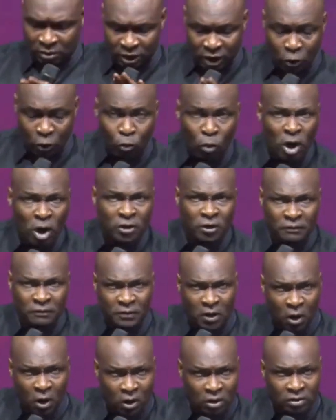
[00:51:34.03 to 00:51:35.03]
The word
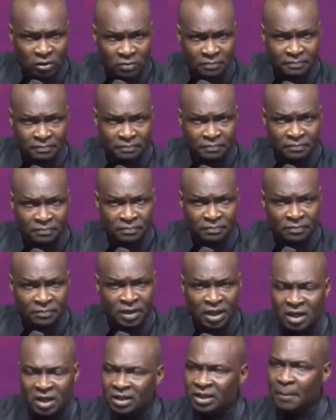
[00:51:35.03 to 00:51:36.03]
of God
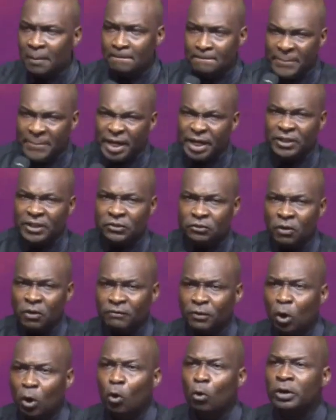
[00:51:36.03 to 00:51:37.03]
the ministry
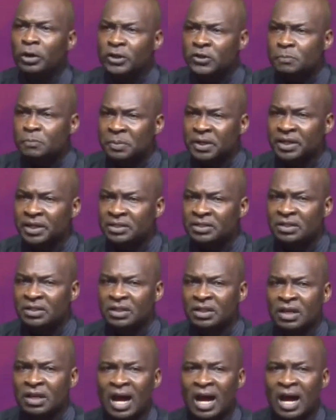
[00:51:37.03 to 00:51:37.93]
of the Holy Spirit